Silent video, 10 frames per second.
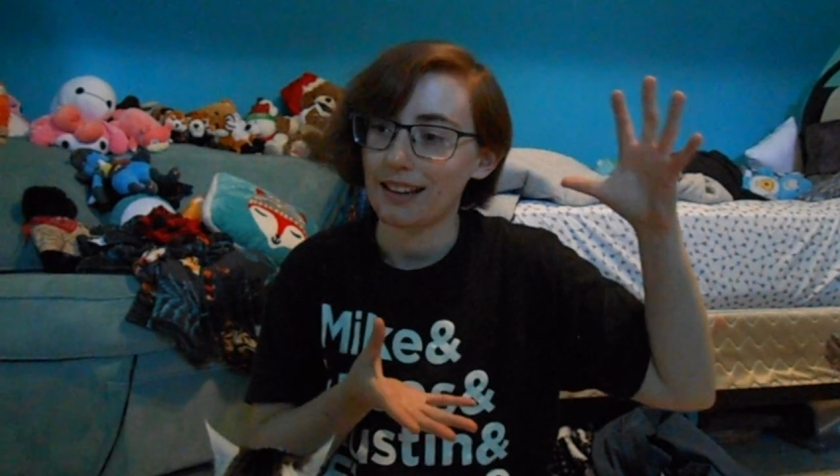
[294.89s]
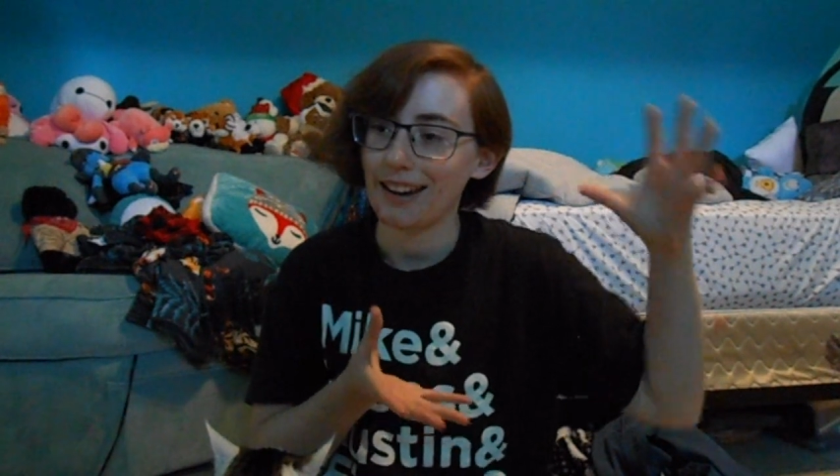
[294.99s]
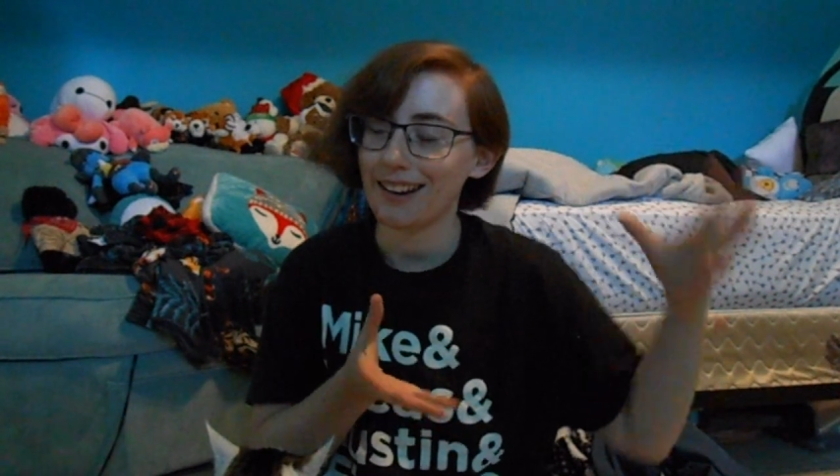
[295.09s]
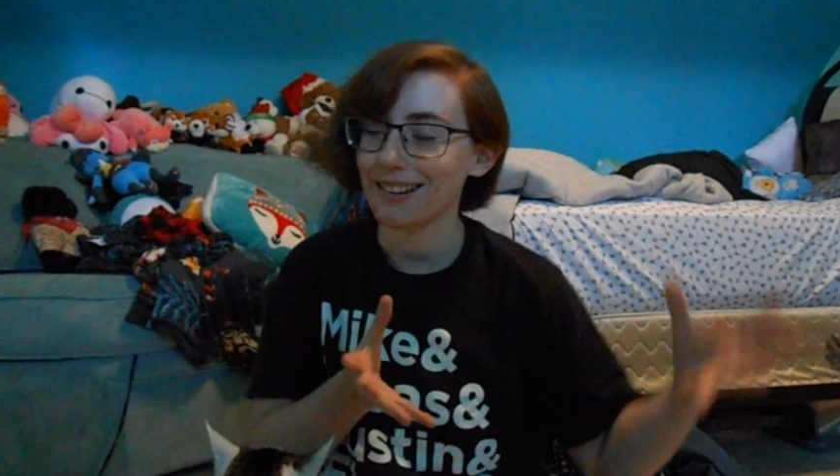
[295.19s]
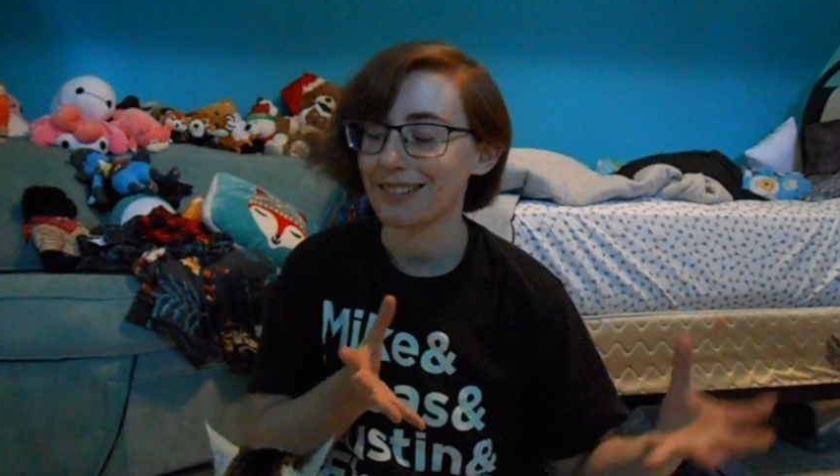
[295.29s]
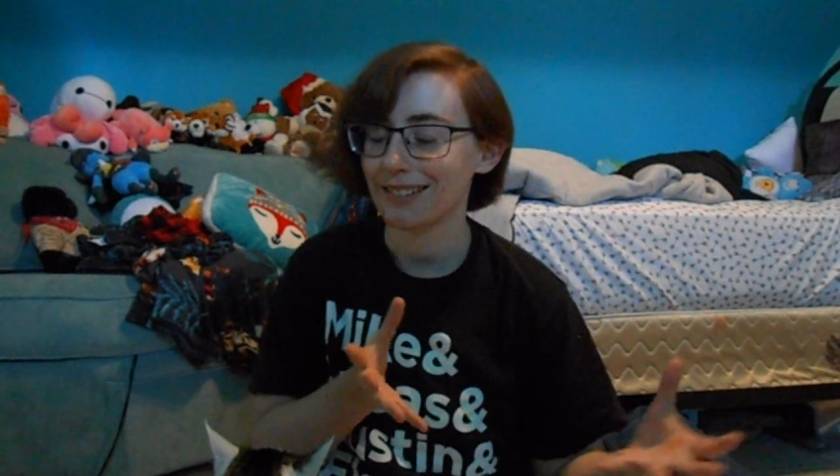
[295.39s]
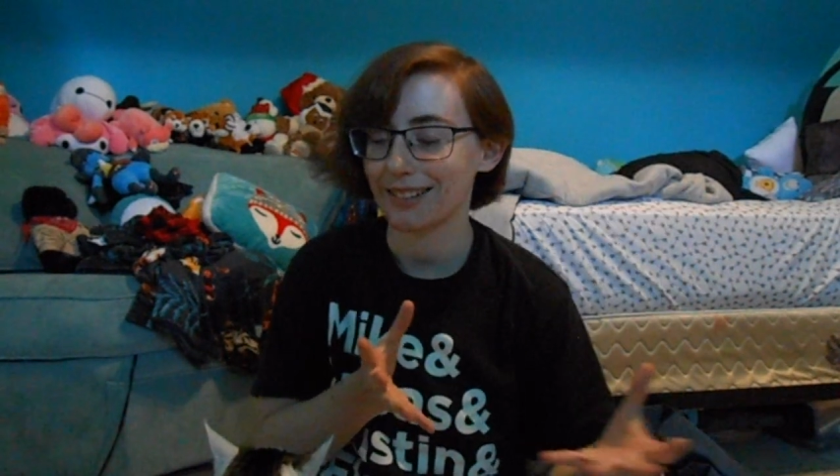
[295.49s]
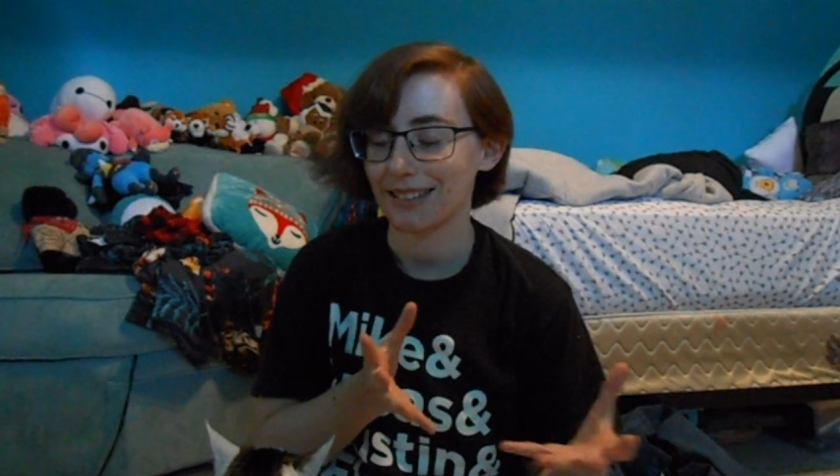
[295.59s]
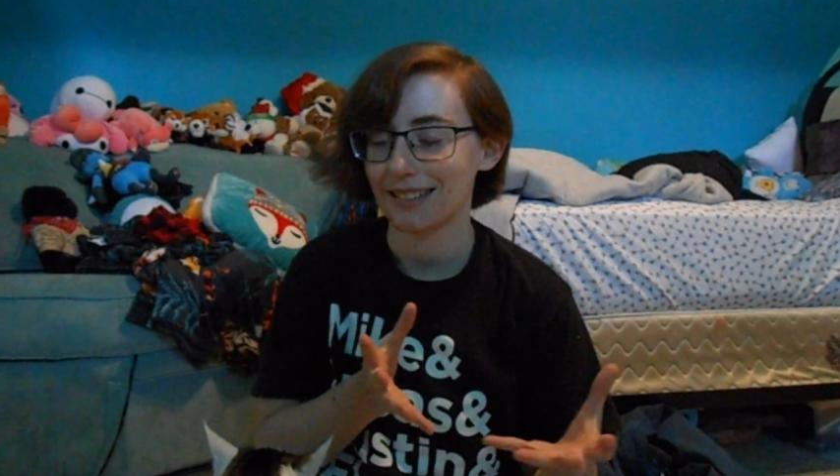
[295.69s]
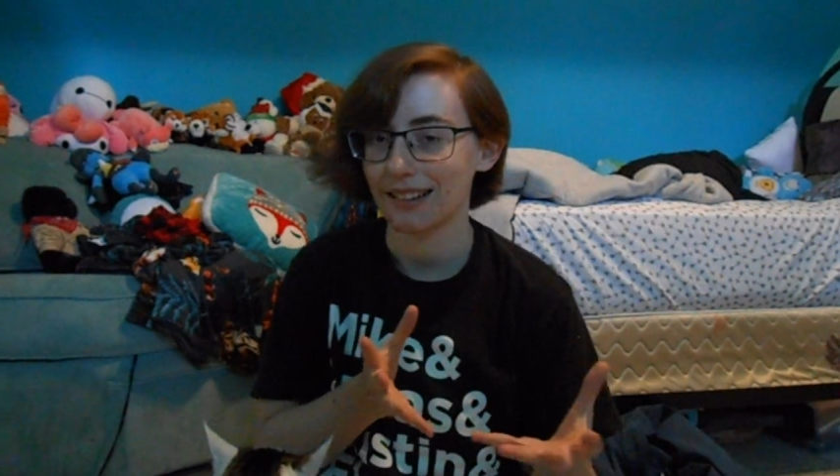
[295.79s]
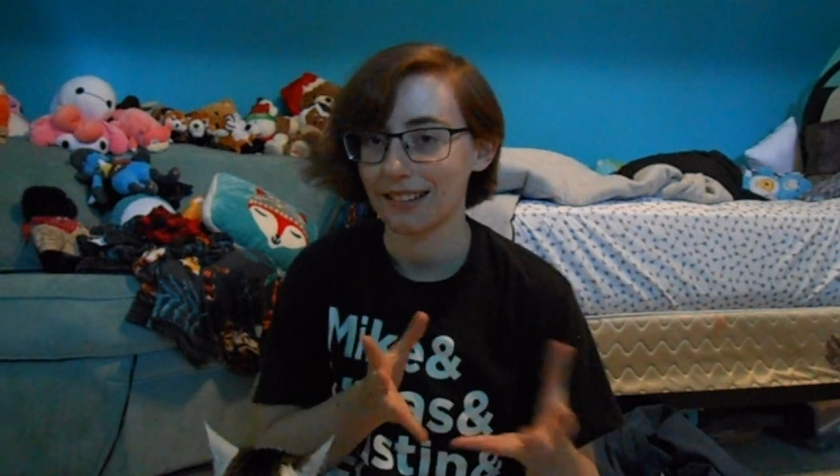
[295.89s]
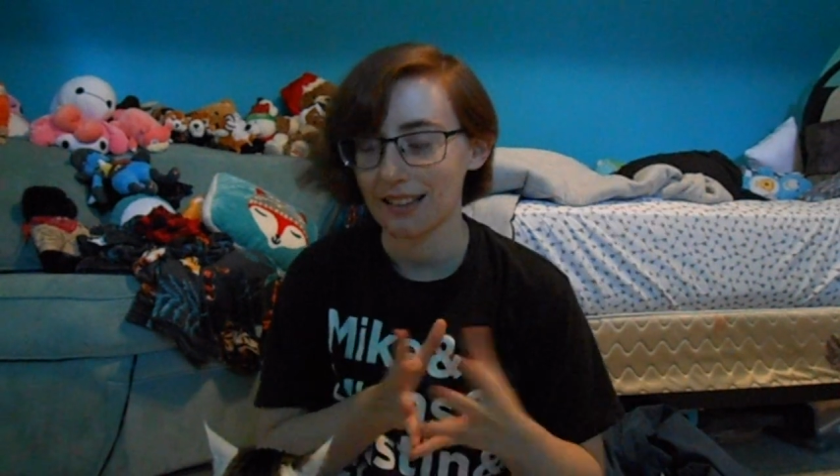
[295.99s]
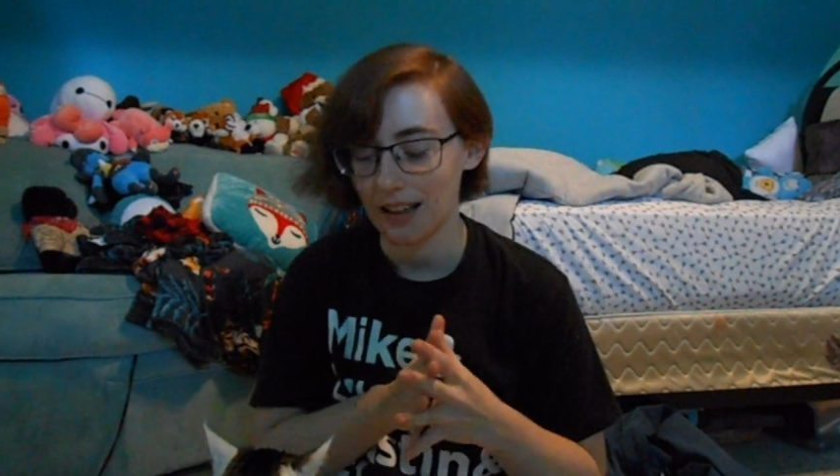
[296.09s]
characteristics